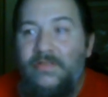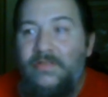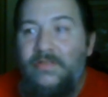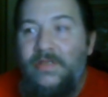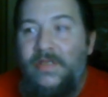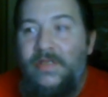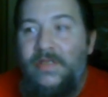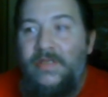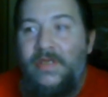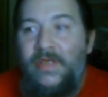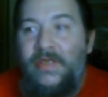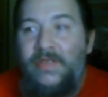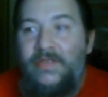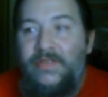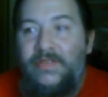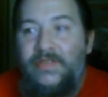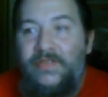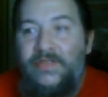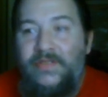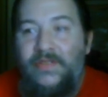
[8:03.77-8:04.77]

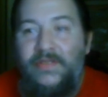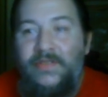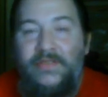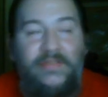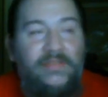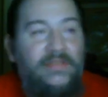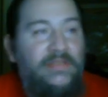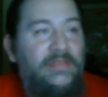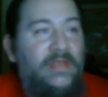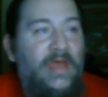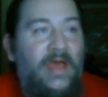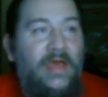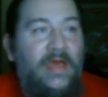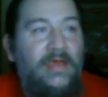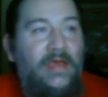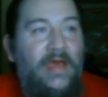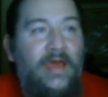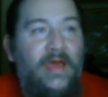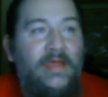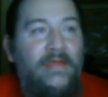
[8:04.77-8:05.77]
it's just
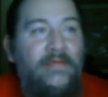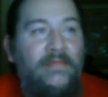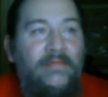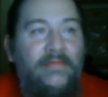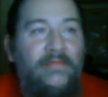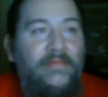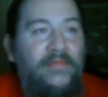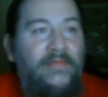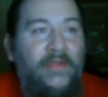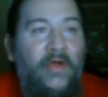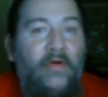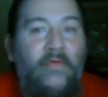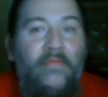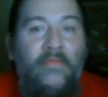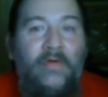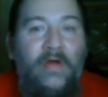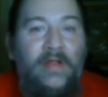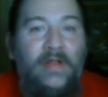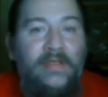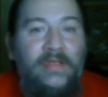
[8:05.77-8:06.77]
I don't
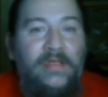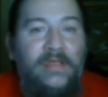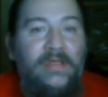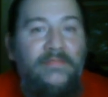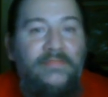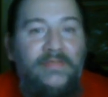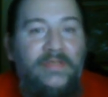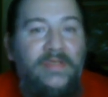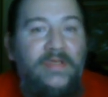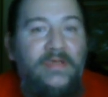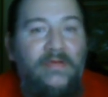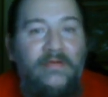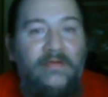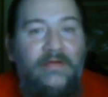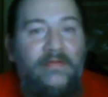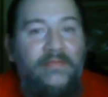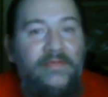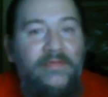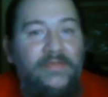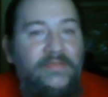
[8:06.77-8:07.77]
want to keep seeing
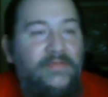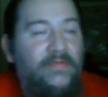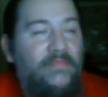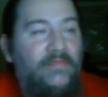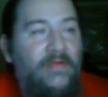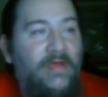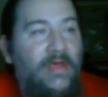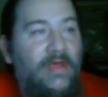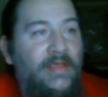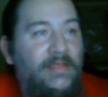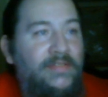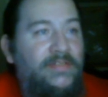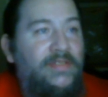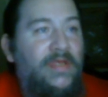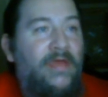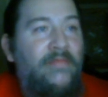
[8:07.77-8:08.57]
all these arrests.